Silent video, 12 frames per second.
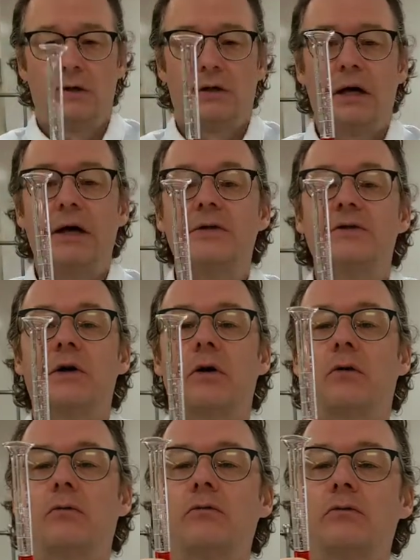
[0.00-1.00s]
Okay,
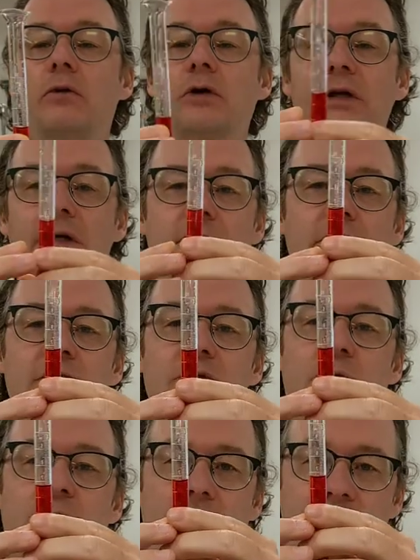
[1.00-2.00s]
so looking at this
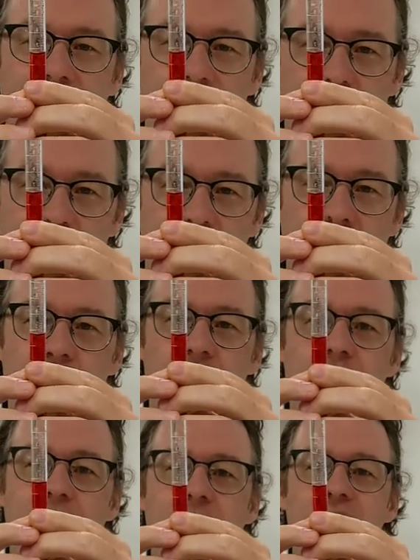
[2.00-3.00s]
one, and this one
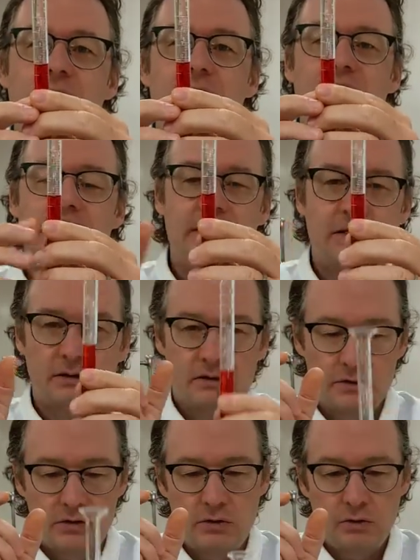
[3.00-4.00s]
especially, as
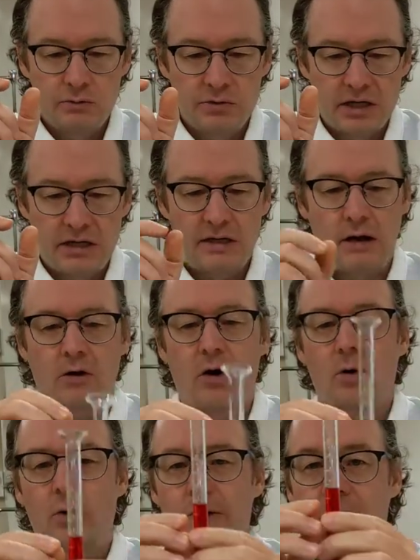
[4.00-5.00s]
the tubes get
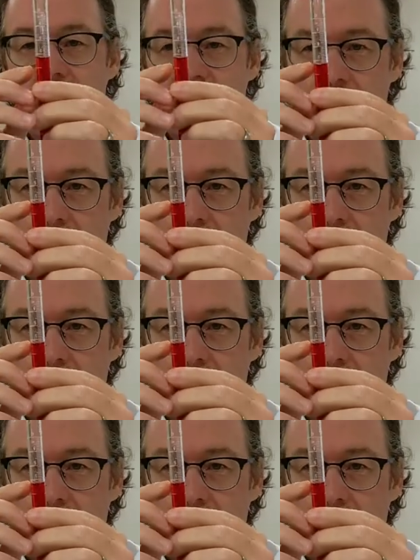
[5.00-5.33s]
narrower and